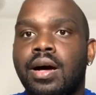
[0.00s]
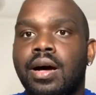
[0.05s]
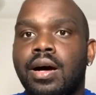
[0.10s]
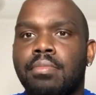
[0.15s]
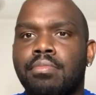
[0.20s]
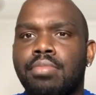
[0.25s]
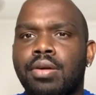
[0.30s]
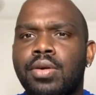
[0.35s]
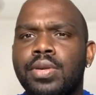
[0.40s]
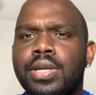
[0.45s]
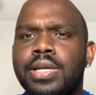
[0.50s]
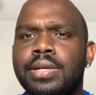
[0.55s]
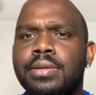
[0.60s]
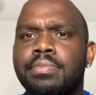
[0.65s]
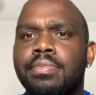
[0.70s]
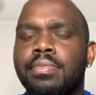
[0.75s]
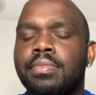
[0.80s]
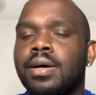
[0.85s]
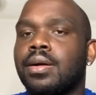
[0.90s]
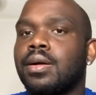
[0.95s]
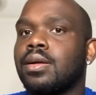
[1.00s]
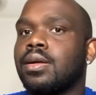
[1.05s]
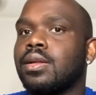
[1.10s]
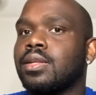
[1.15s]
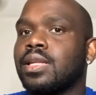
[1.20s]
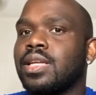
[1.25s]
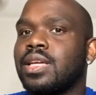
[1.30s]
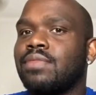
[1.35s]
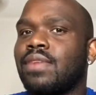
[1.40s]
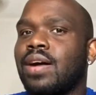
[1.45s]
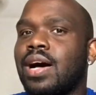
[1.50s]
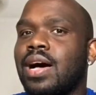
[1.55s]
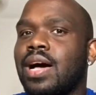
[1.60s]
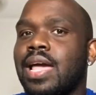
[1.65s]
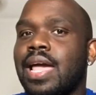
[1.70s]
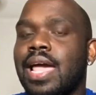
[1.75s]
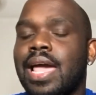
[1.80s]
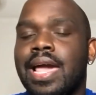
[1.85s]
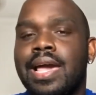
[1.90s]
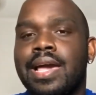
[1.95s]
Brody, Levi,
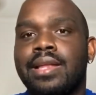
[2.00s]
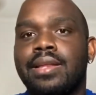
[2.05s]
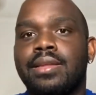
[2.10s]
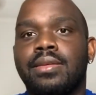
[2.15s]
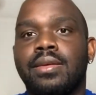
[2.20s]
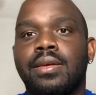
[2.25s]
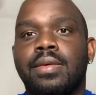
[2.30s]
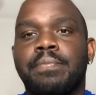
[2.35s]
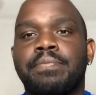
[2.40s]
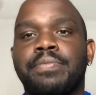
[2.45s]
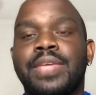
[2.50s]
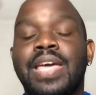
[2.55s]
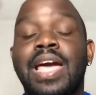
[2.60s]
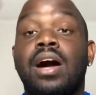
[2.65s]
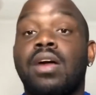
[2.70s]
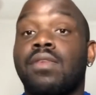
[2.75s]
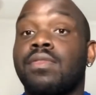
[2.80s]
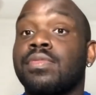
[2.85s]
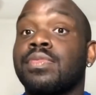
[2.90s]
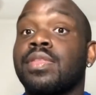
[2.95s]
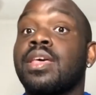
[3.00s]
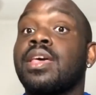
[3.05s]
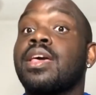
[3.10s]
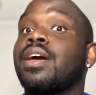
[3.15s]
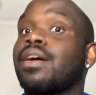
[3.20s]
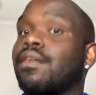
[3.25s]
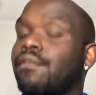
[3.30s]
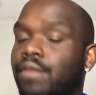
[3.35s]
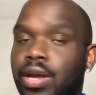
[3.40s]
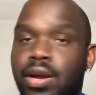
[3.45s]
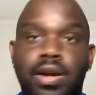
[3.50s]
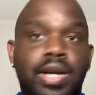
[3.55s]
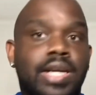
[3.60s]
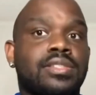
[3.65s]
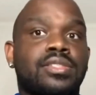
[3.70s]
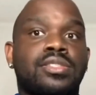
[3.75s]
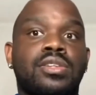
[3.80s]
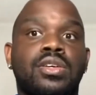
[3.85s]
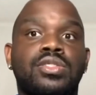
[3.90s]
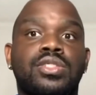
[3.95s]
and Calvin. They are in
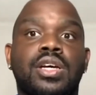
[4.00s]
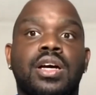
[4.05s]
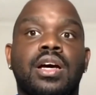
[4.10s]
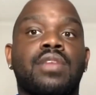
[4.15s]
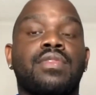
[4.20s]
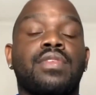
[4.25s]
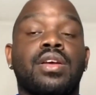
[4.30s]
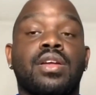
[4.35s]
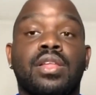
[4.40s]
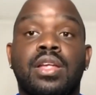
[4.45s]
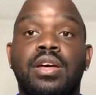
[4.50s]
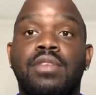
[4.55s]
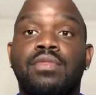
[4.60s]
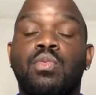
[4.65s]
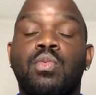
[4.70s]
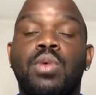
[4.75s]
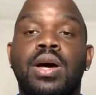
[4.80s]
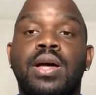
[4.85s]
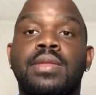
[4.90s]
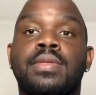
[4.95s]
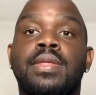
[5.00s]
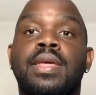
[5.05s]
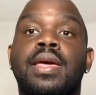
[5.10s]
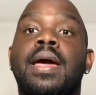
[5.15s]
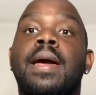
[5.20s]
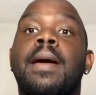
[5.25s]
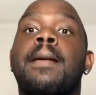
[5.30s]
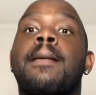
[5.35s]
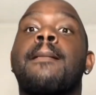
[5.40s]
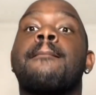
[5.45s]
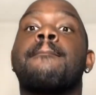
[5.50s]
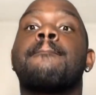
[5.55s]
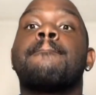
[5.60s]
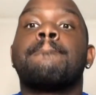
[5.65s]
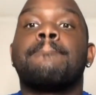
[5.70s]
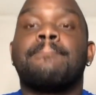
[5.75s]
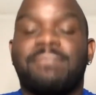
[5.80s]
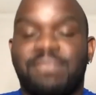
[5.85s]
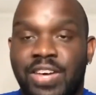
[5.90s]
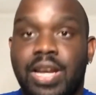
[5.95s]
search of their loved one,
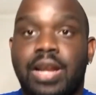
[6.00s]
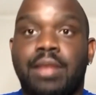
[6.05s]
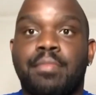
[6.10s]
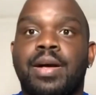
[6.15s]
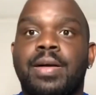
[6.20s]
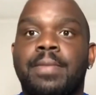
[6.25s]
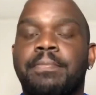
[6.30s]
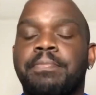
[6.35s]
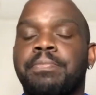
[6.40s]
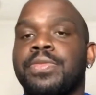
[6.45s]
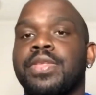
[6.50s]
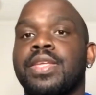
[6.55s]
Venema.